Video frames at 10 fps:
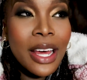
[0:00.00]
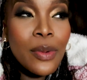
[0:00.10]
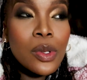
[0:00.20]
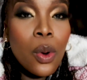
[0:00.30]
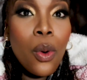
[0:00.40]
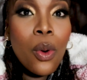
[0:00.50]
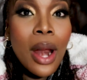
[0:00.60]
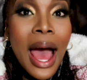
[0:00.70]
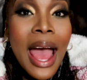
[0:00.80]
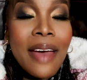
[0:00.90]
That was all
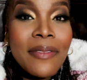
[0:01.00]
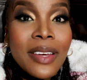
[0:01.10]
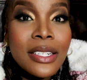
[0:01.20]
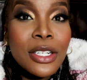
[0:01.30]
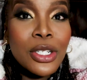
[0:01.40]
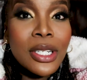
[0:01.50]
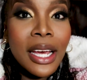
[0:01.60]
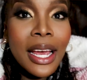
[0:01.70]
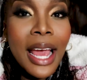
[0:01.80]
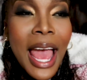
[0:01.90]
I have eaten
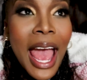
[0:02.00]
today.